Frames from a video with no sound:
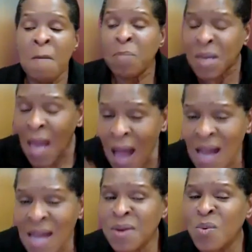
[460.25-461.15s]
But
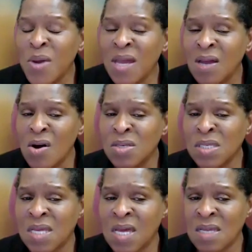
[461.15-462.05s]
either way, God
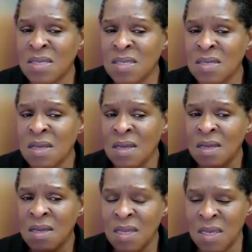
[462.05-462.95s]
says,
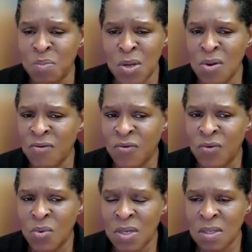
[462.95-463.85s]
keep going
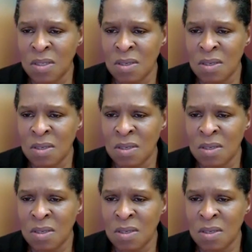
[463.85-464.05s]
forward.